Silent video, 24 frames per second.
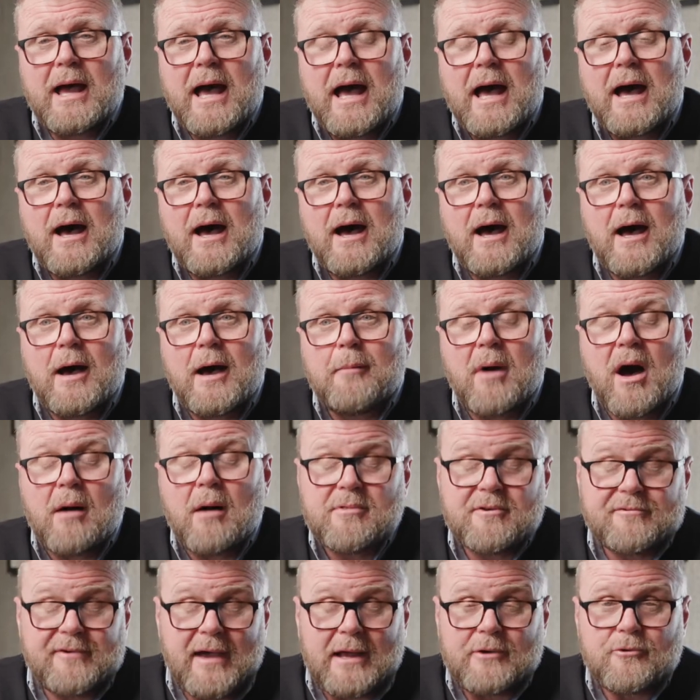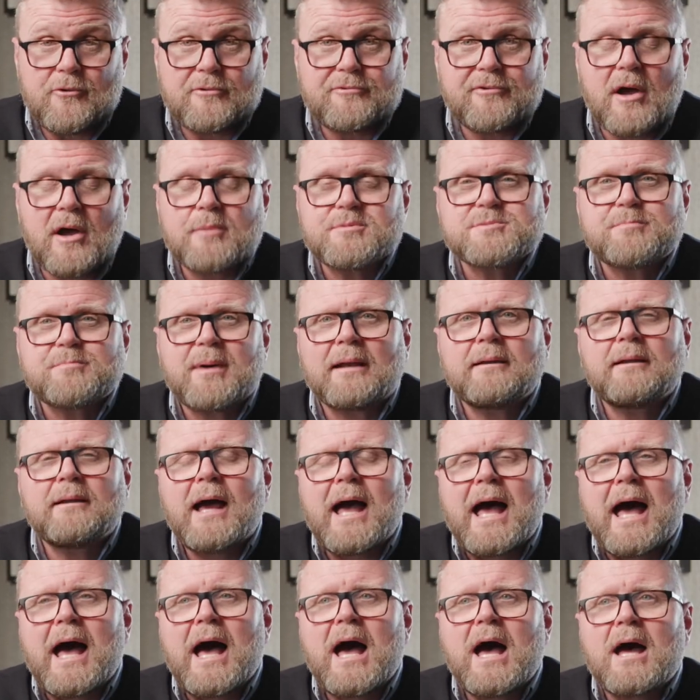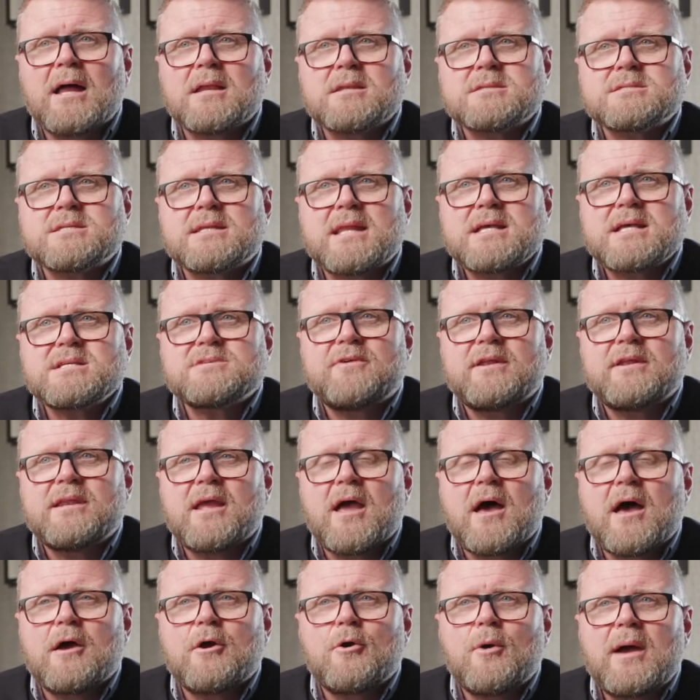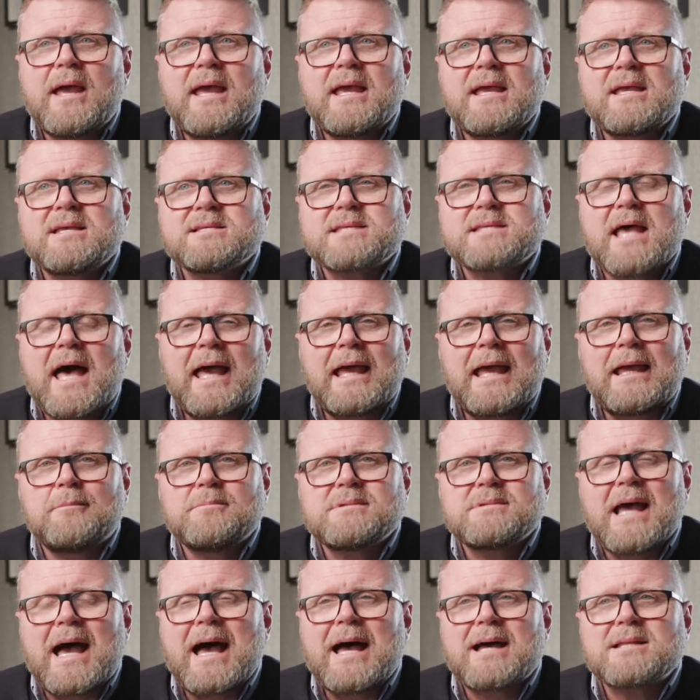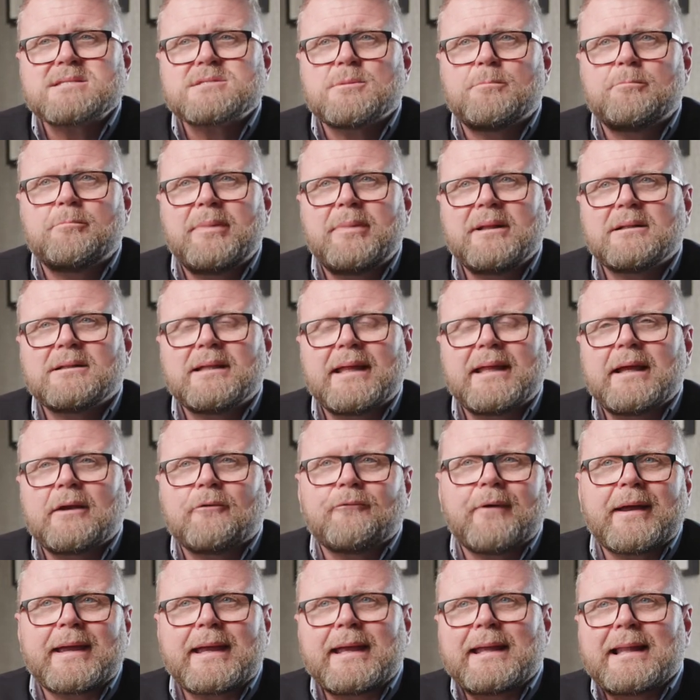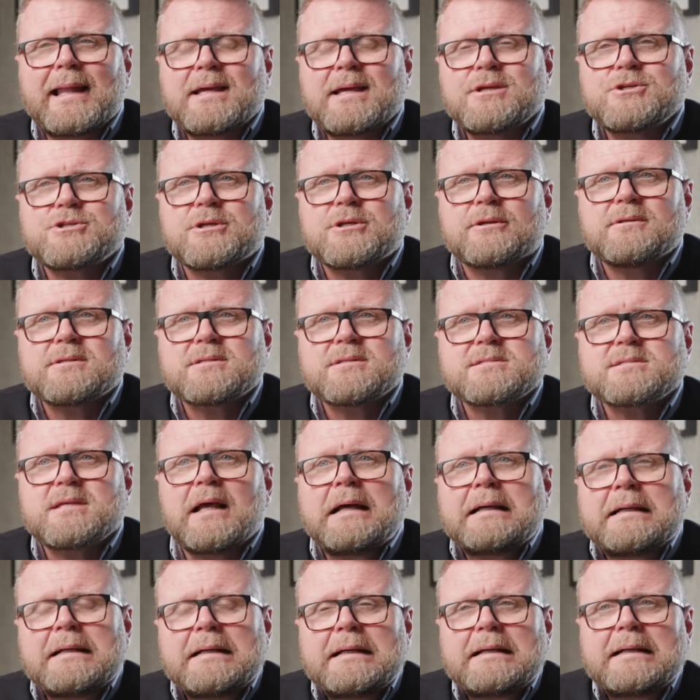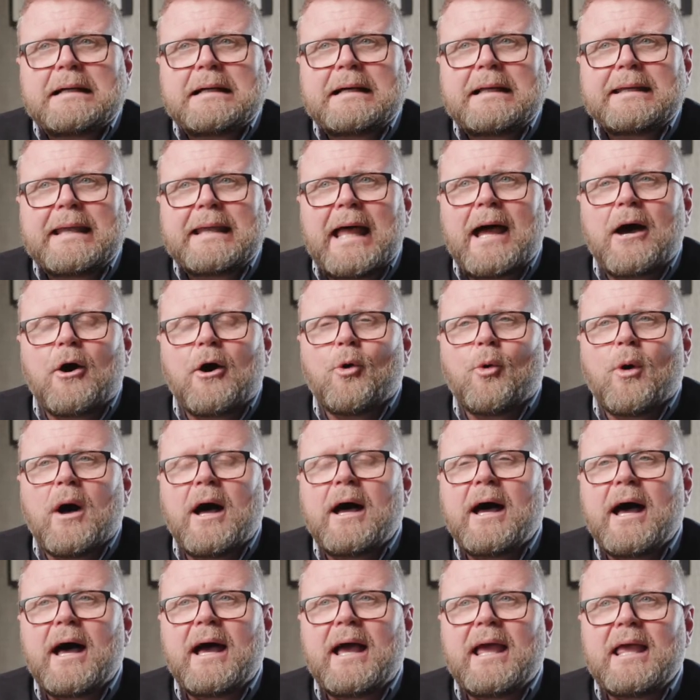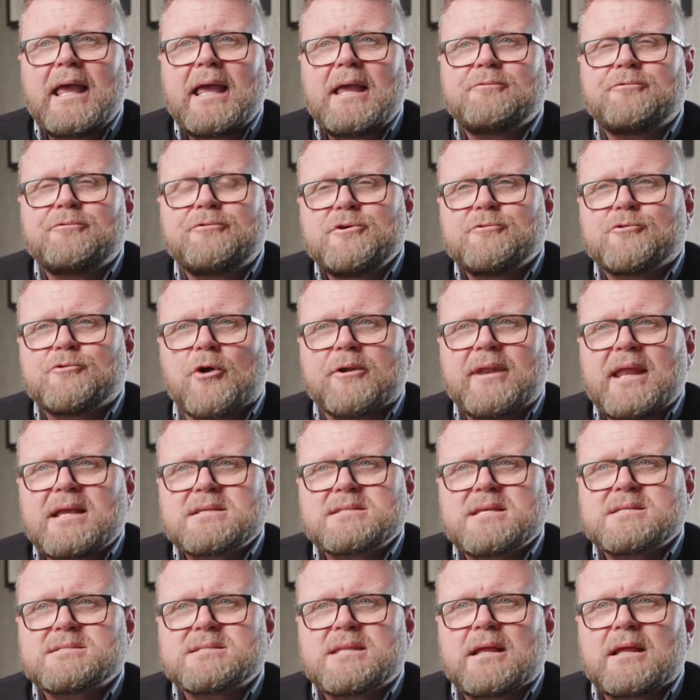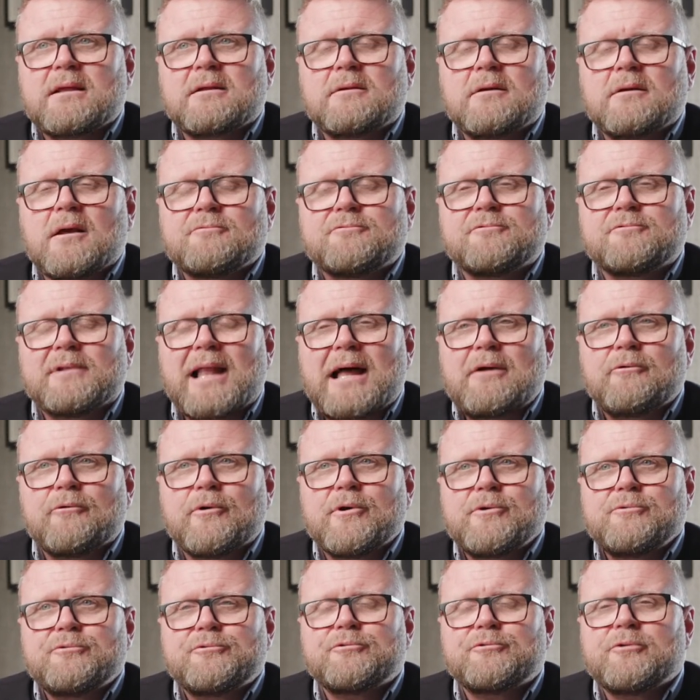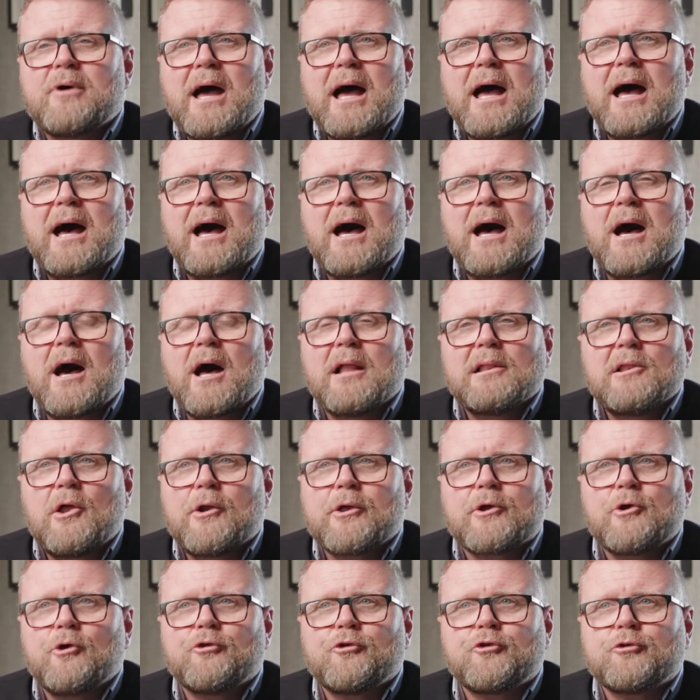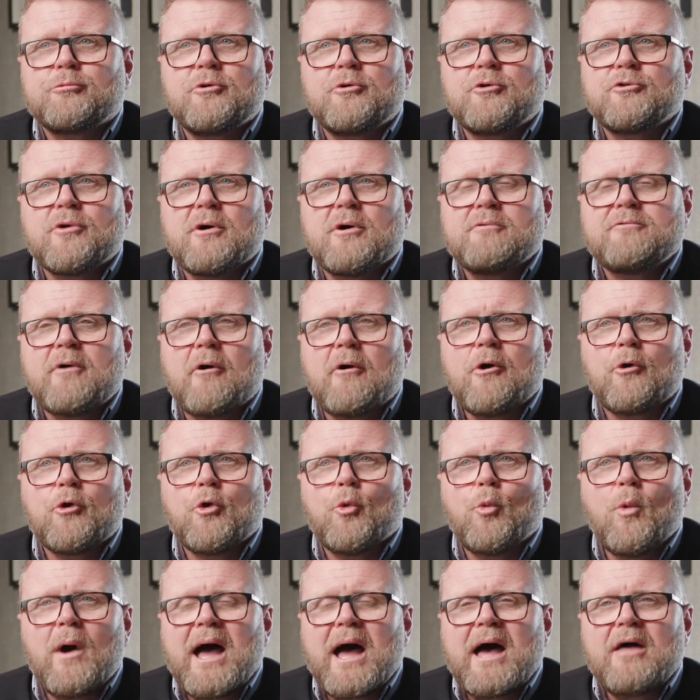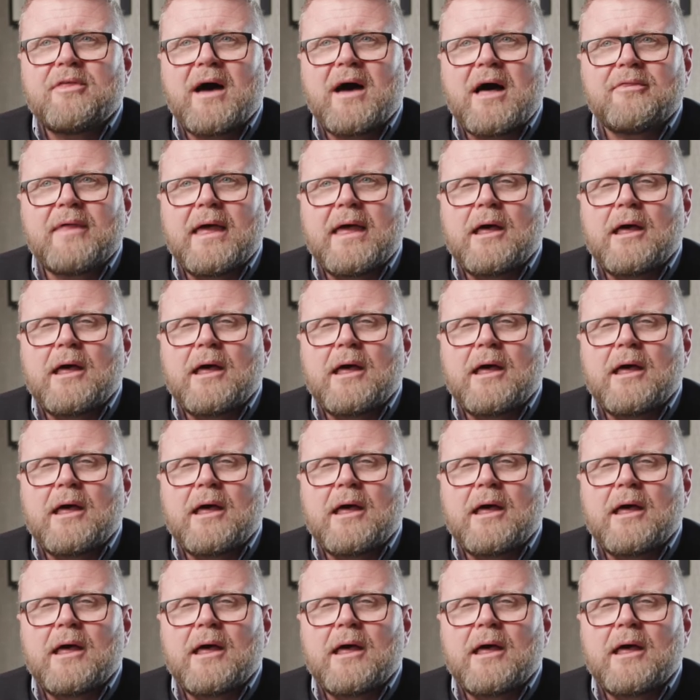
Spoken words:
I'm the founder of Fiberspan, and today's video is aimed at building regulations. Now, if you've got an existing flat roof, a lot of customers are very unaware that